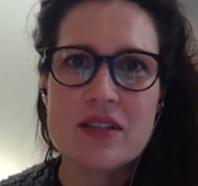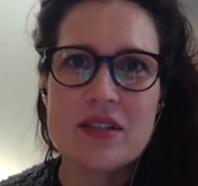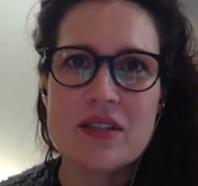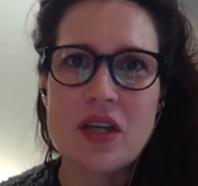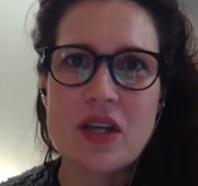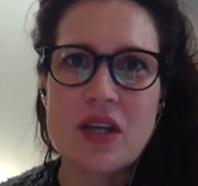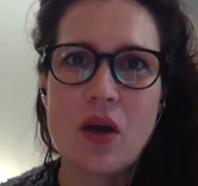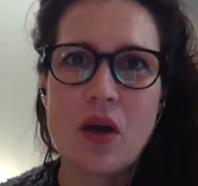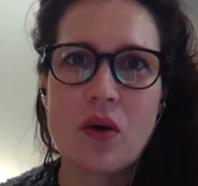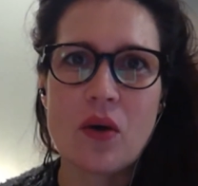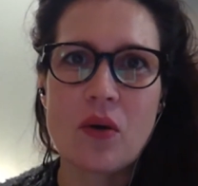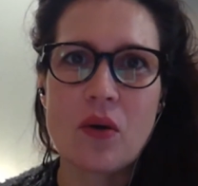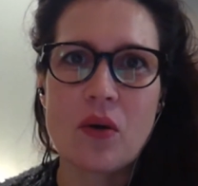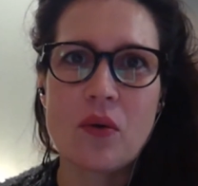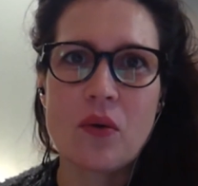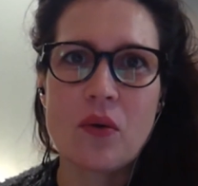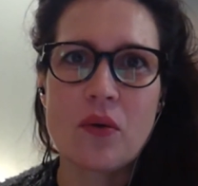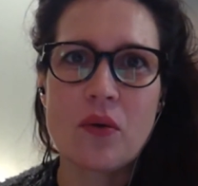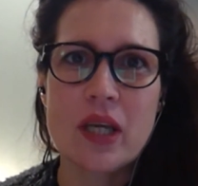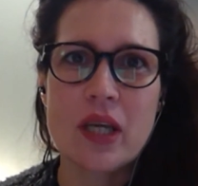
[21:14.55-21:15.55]

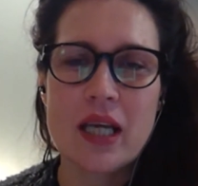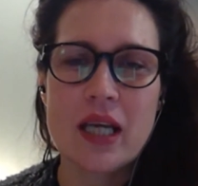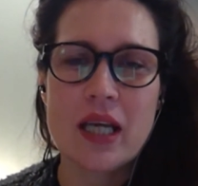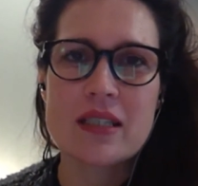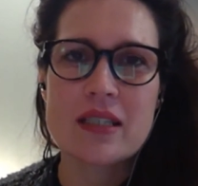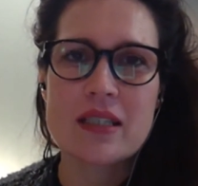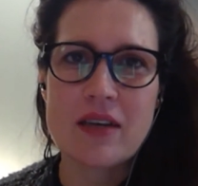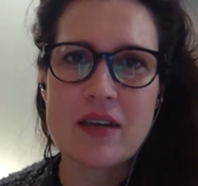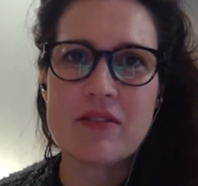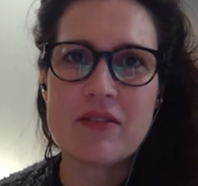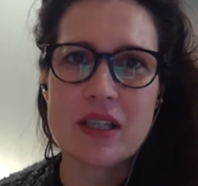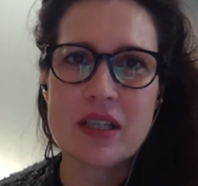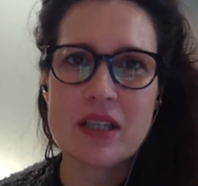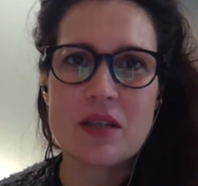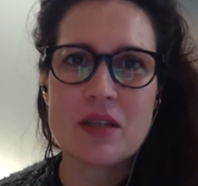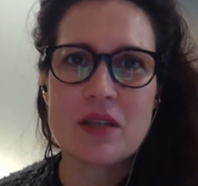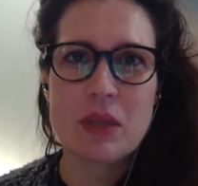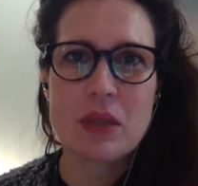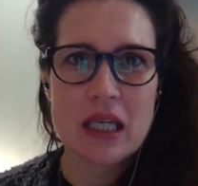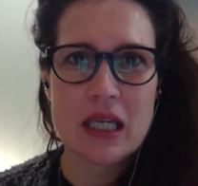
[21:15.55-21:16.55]
So it has
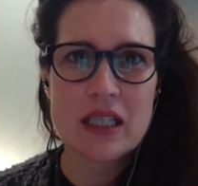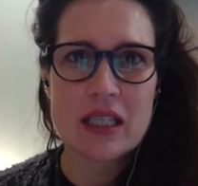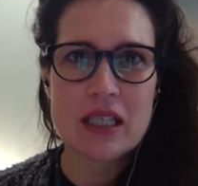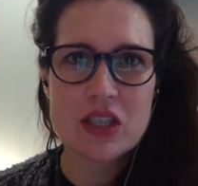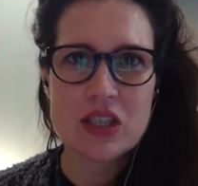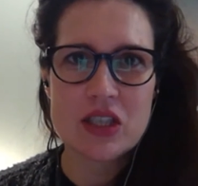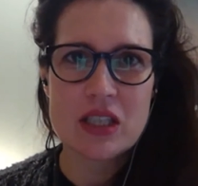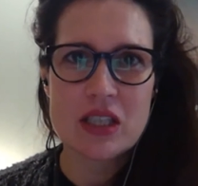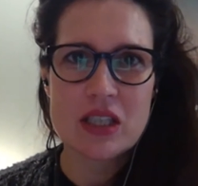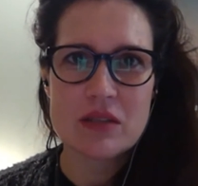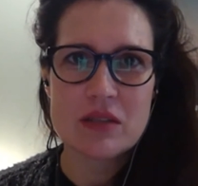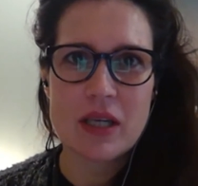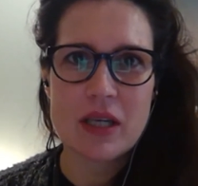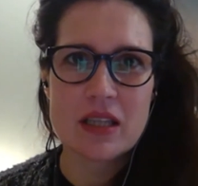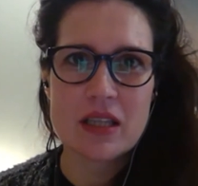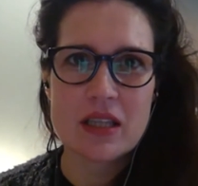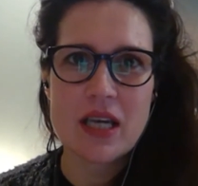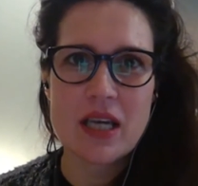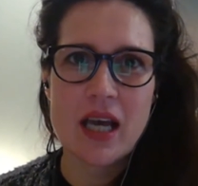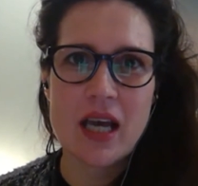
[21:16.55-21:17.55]
definitely been an
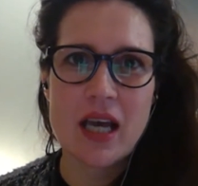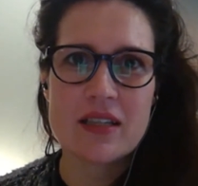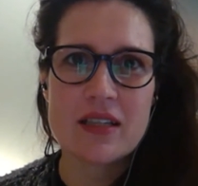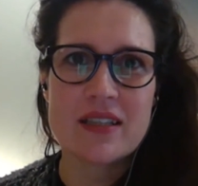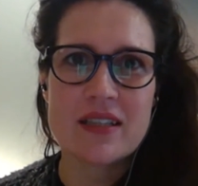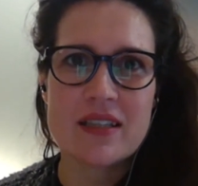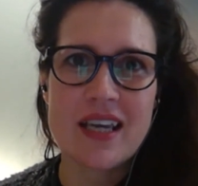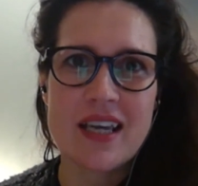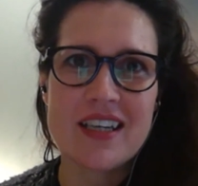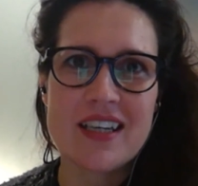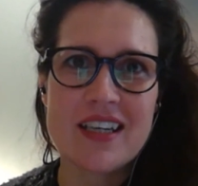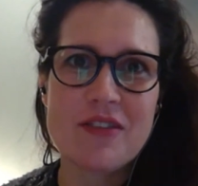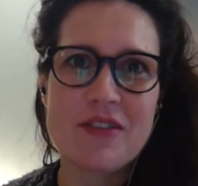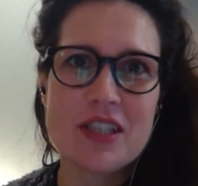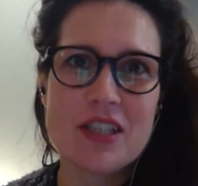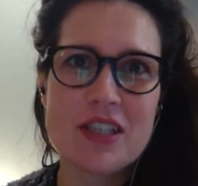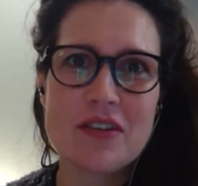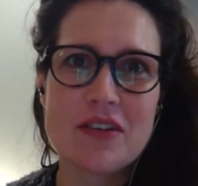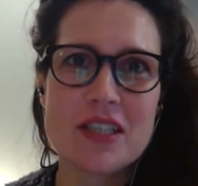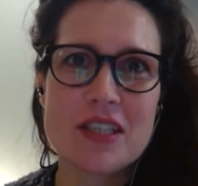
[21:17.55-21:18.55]
achievement, and the
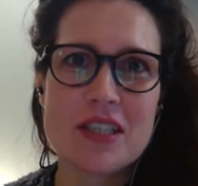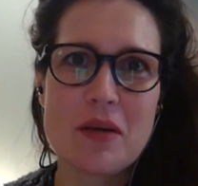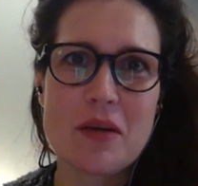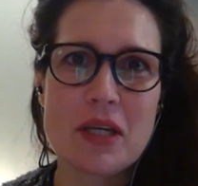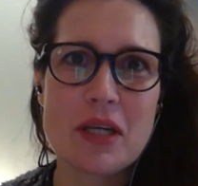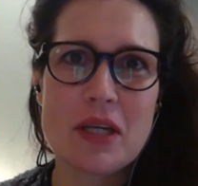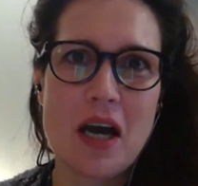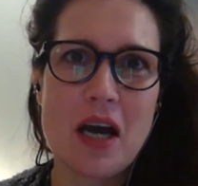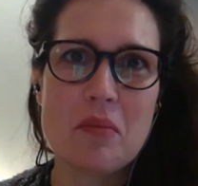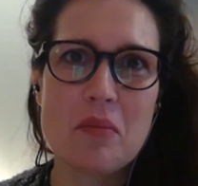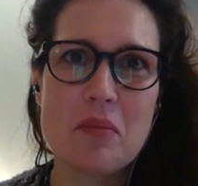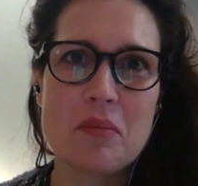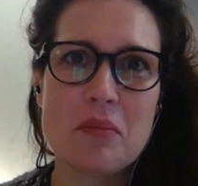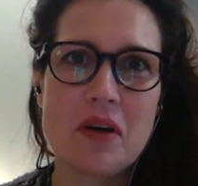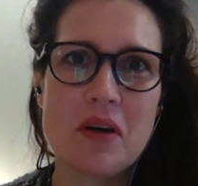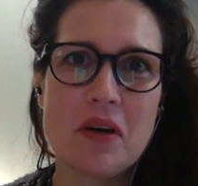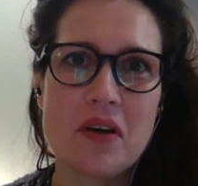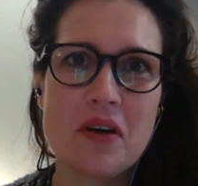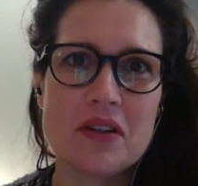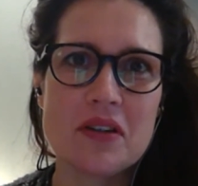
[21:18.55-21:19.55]
anniversary is coming up
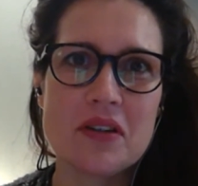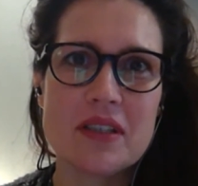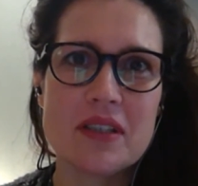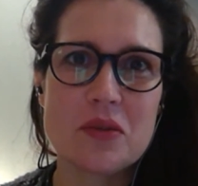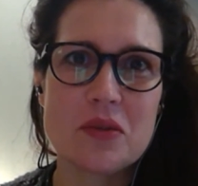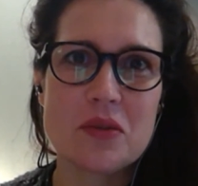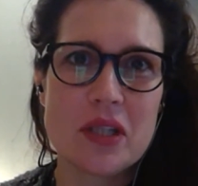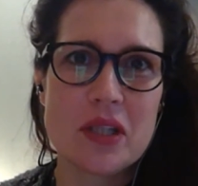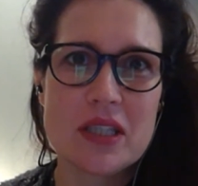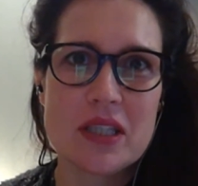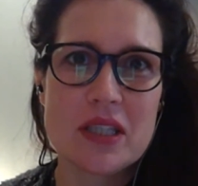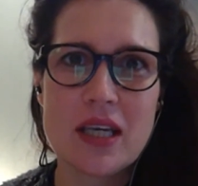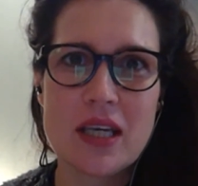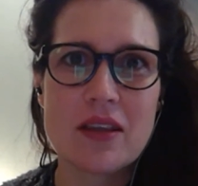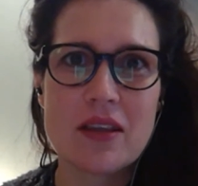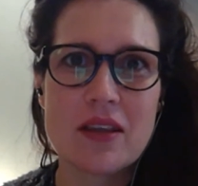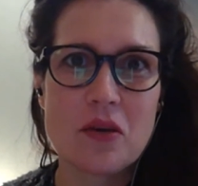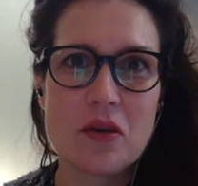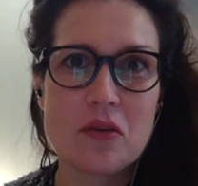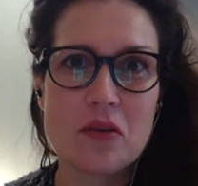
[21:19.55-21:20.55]
on the
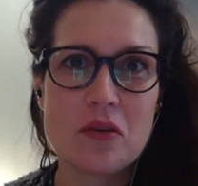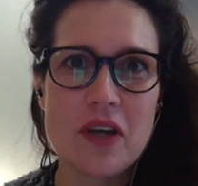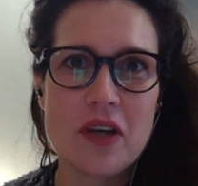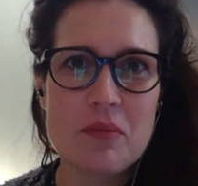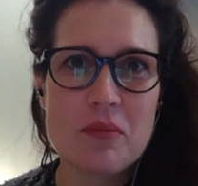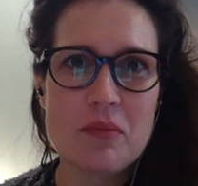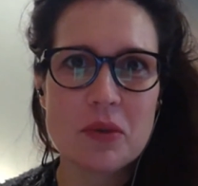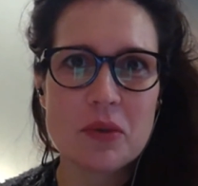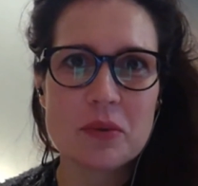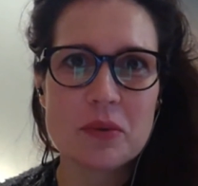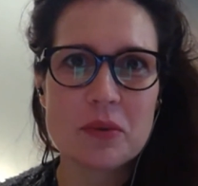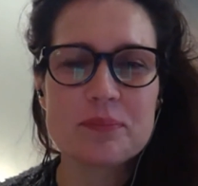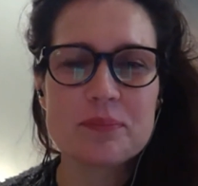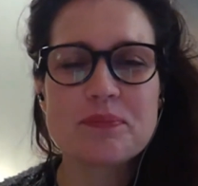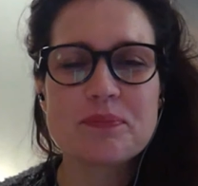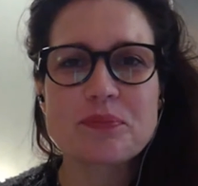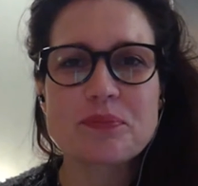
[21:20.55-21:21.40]
20th of April.